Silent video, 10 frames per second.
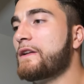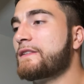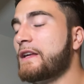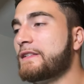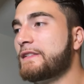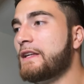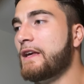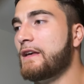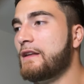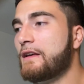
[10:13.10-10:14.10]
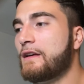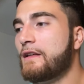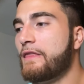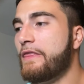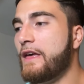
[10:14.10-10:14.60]
they see it,
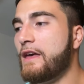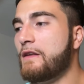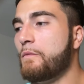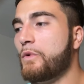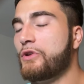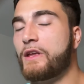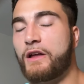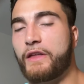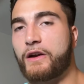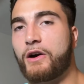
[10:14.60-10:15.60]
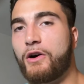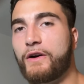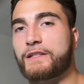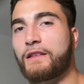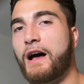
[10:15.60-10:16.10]
then when you get on that call,
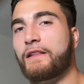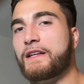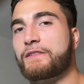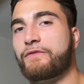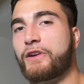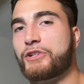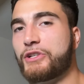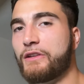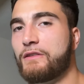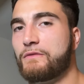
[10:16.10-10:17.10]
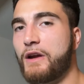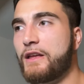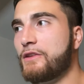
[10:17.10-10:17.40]
it's a lot less friction, right?